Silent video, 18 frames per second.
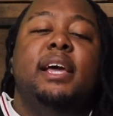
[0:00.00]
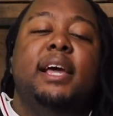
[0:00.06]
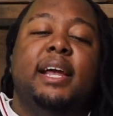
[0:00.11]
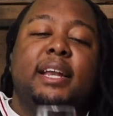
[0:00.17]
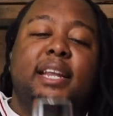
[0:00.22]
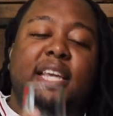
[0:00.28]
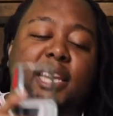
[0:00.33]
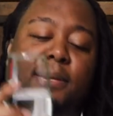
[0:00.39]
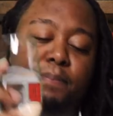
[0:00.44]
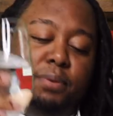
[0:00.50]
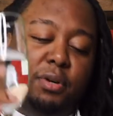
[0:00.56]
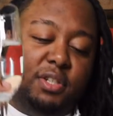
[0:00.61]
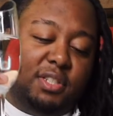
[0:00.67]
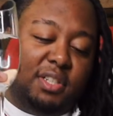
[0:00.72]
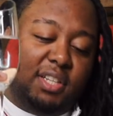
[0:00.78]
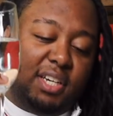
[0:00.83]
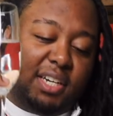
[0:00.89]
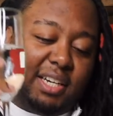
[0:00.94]
and he
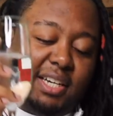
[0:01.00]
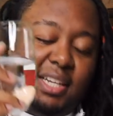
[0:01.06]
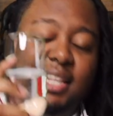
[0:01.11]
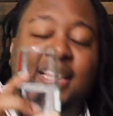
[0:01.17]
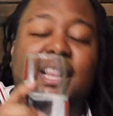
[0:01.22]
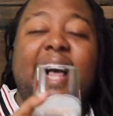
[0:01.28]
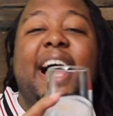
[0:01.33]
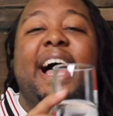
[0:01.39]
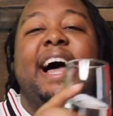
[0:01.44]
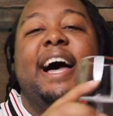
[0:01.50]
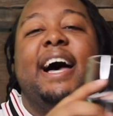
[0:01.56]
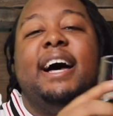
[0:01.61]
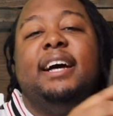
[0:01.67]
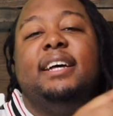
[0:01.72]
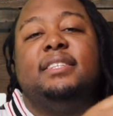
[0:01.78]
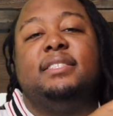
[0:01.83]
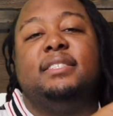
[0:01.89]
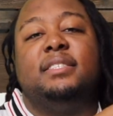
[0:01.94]
puts the
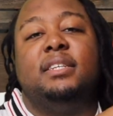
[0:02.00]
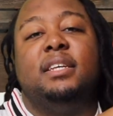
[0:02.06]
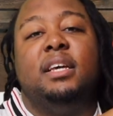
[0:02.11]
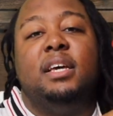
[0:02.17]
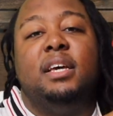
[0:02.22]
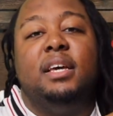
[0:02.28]
class